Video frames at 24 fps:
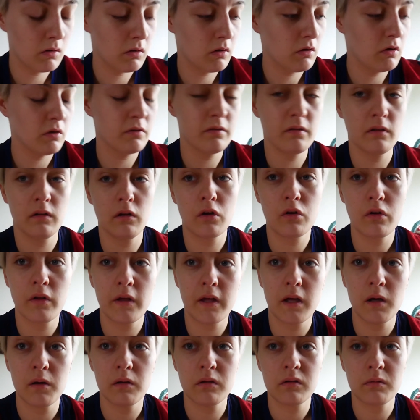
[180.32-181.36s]
Because it looked
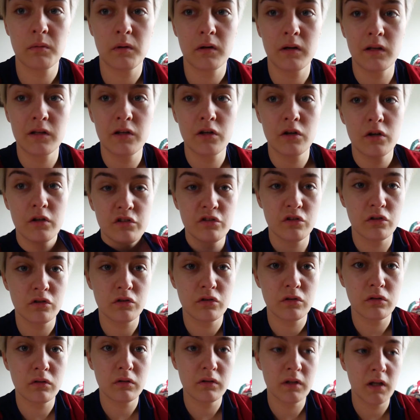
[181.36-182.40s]
like I was wearing a dirty
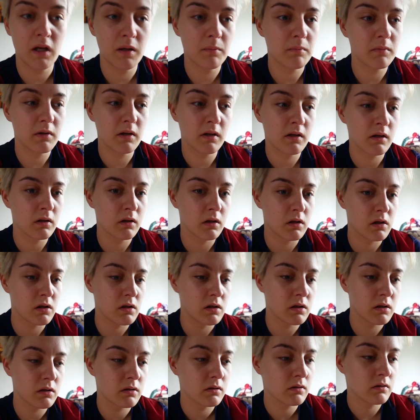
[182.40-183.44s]
shirt all the time and I didn't
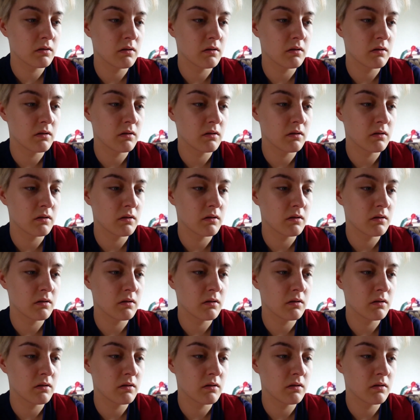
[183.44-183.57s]
like it.